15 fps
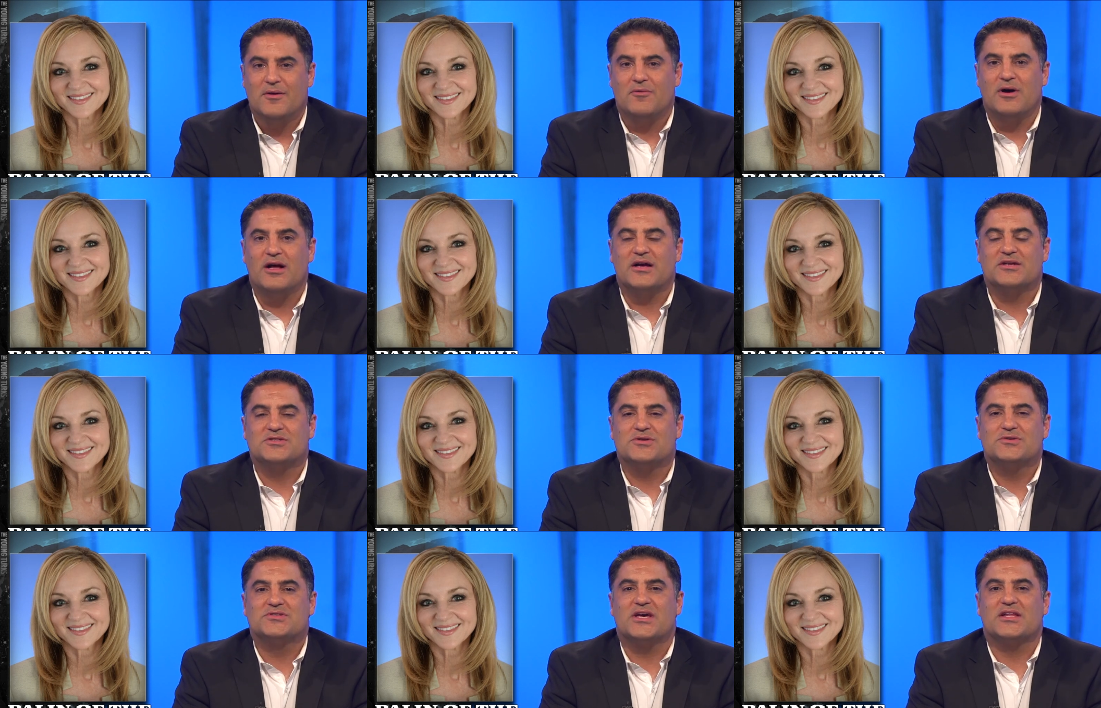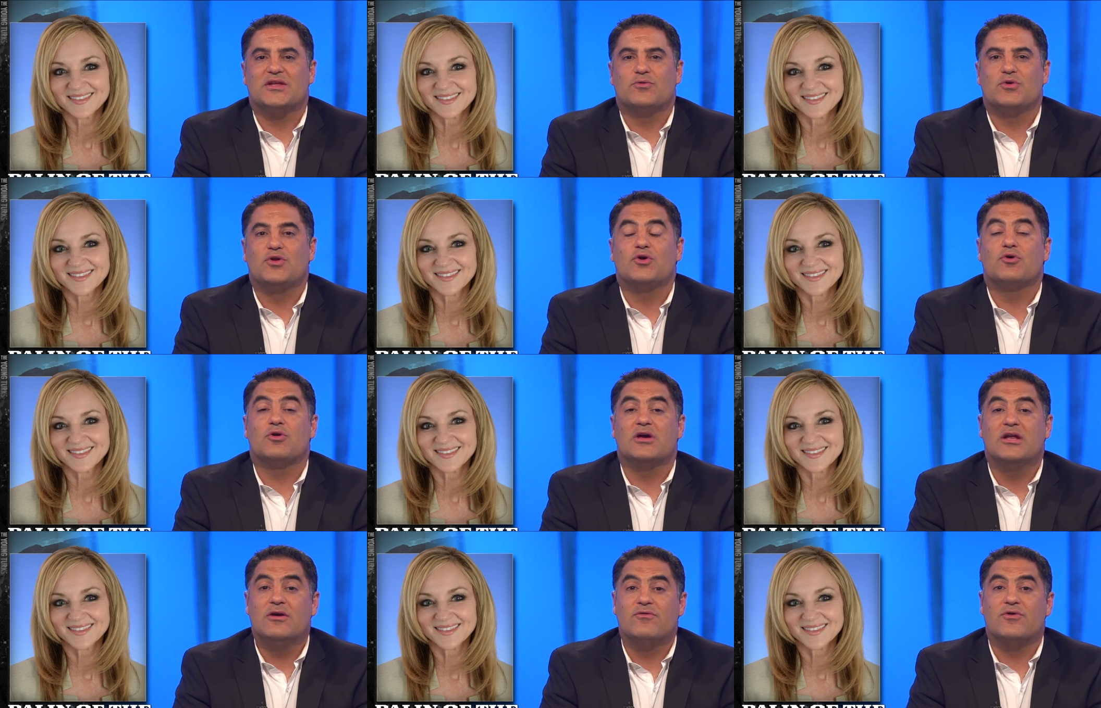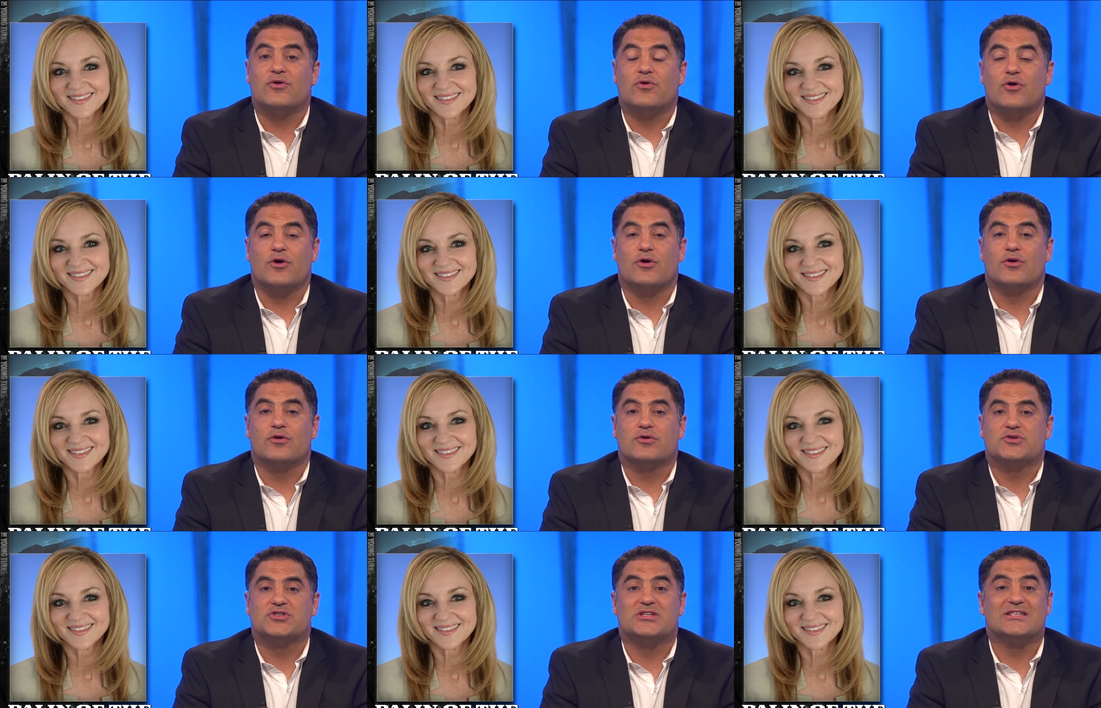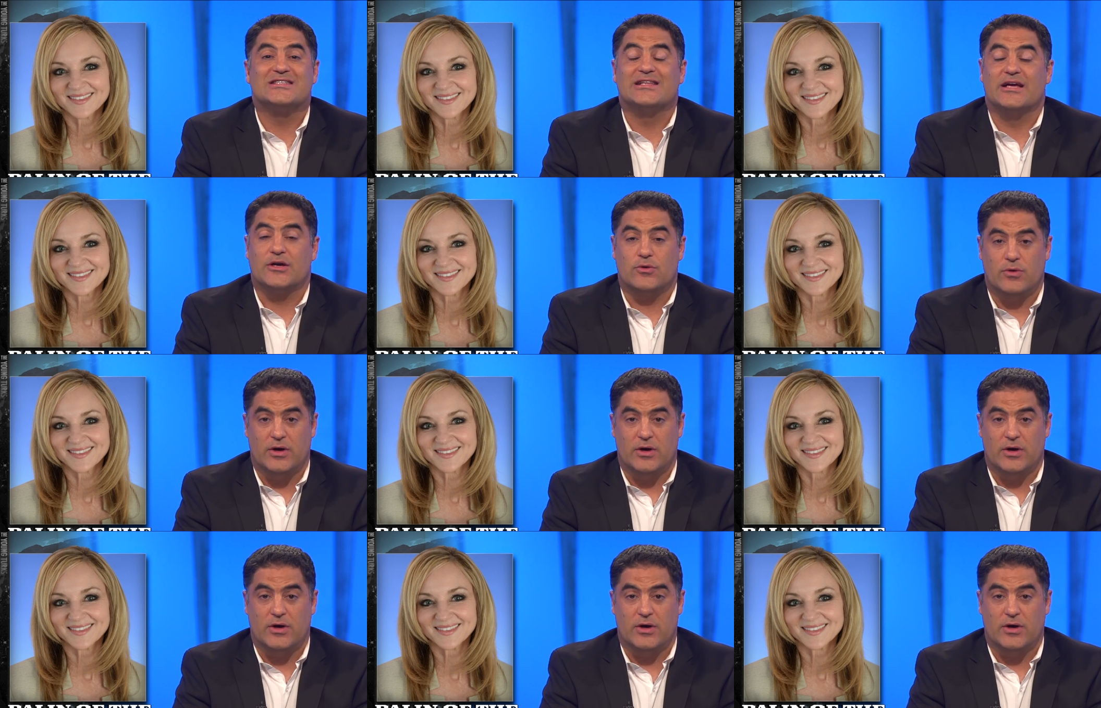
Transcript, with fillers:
Speaker 1: Well, it turns out that when you go to interview her, she doesn't like